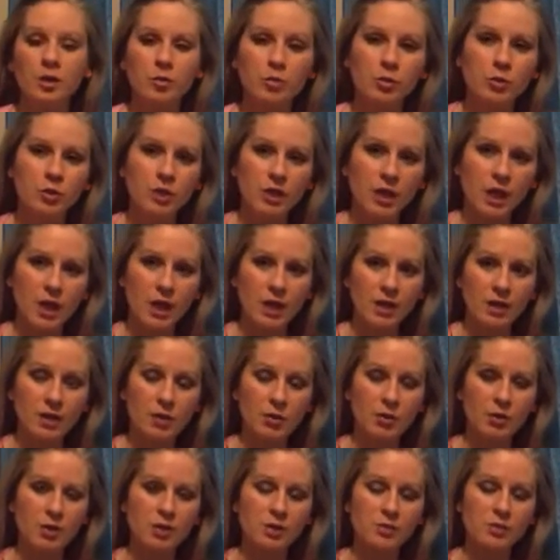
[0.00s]
communicating
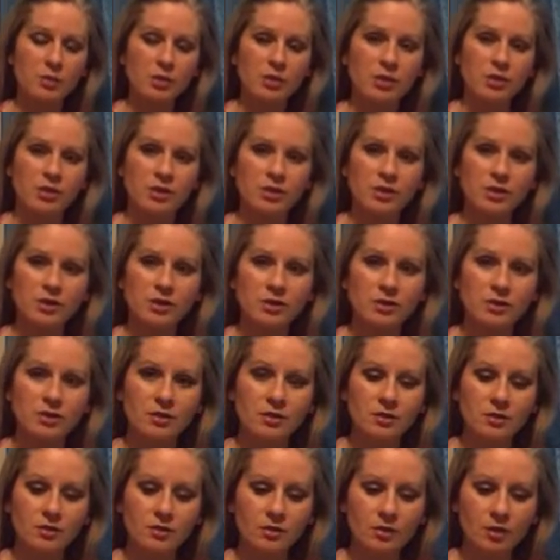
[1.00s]
with spirit
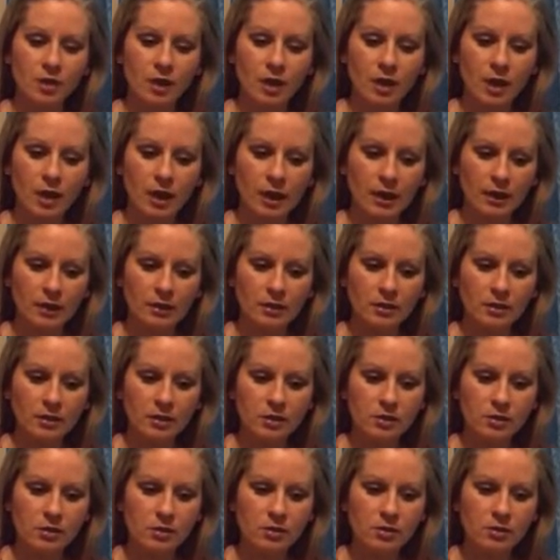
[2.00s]

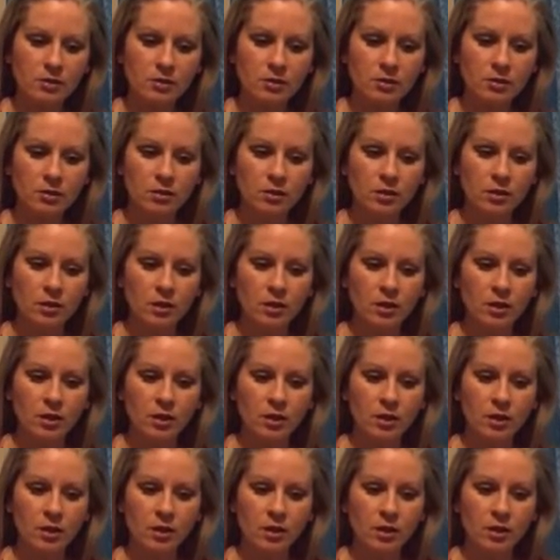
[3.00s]
and
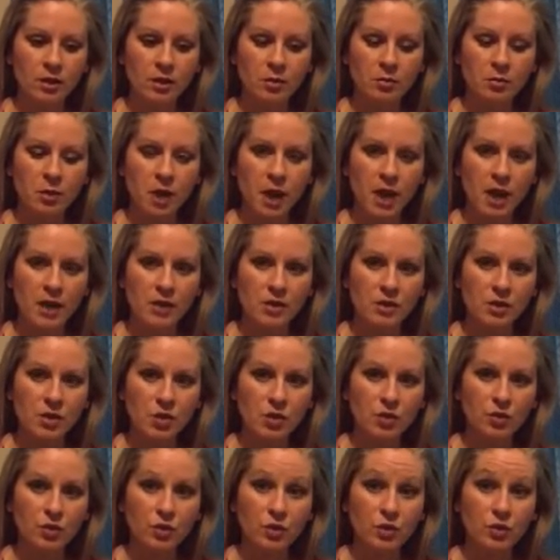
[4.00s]
passed
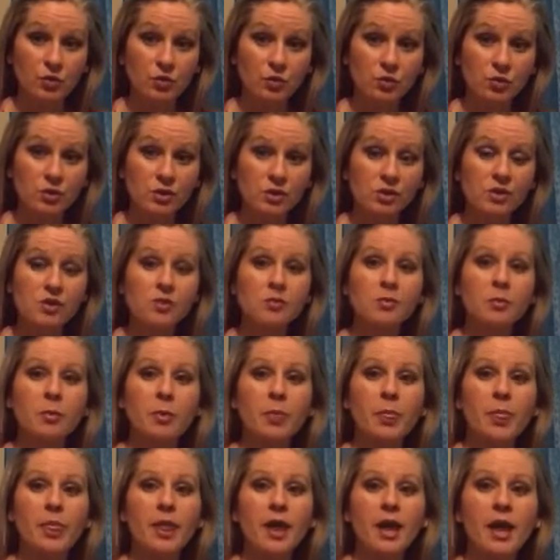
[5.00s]
over loved ones.
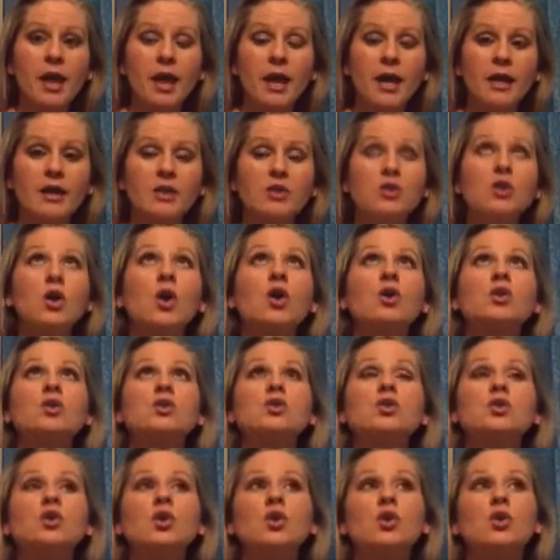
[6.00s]
And
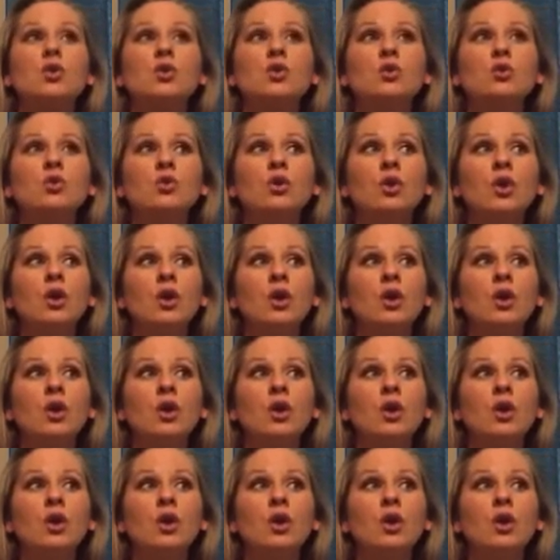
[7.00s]
also,